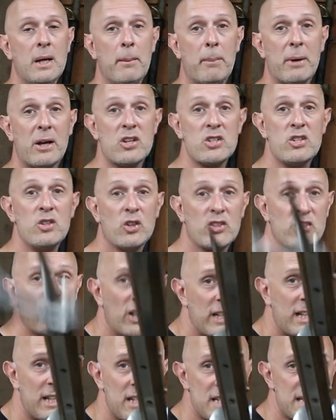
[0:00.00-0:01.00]
because not
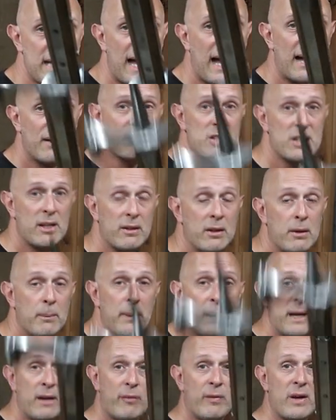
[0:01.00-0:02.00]
only does it have some of the
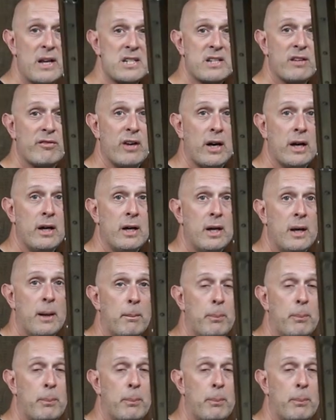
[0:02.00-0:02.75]
benefits of a